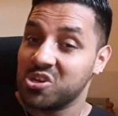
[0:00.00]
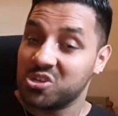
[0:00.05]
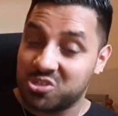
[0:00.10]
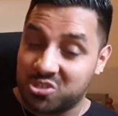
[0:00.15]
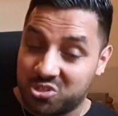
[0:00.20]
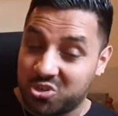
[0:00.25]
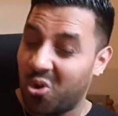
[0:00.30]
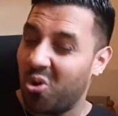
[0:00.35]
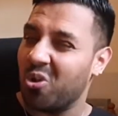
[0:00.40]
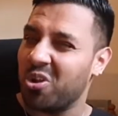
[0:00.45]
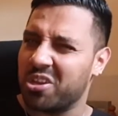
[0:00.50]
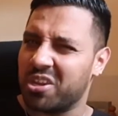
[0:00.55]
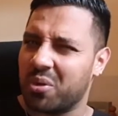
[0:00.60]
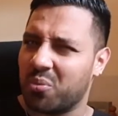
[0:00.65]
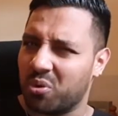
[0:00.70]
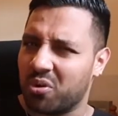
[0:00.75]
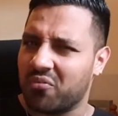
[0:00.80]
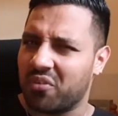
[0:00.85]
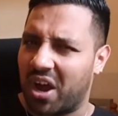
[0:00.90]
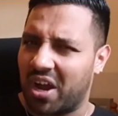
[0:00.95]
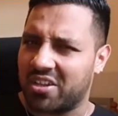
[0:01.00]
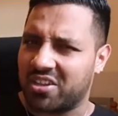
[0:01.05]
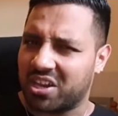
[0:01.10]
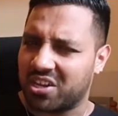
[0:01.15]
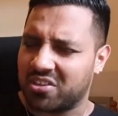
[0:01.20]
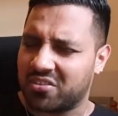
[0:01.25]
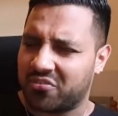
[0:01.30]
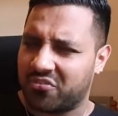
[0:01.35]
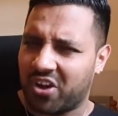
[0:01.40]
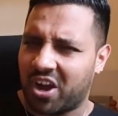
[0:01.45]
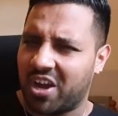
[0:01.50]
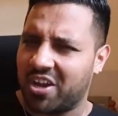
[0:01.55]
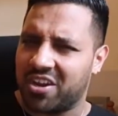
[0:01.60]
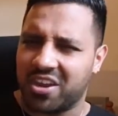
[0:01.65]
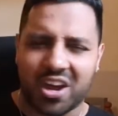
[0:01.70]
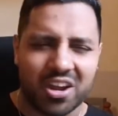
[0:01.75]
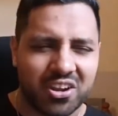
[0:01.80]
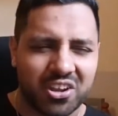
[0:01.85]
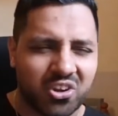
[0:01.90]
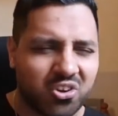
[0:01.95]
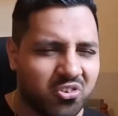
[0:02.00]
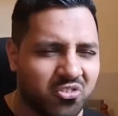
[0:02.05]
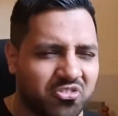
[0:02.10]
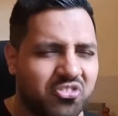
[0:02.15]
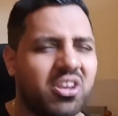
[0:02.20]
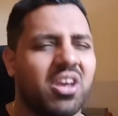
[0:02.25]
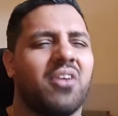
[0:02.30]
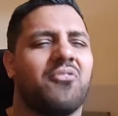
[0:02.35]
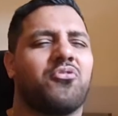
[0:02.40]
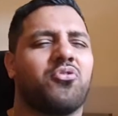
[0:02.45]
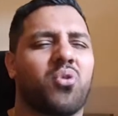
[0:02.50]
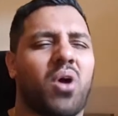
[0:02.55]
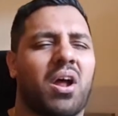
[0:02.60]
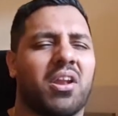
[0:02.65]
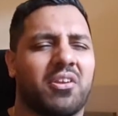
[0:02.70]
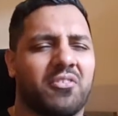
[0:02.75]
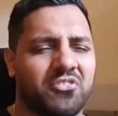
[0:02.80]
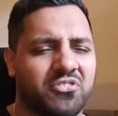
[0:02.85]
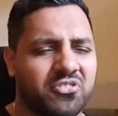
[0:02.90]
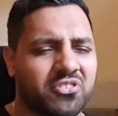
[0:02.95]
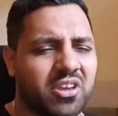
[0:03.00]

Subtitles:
Surely they would have identified it and they could see it throughout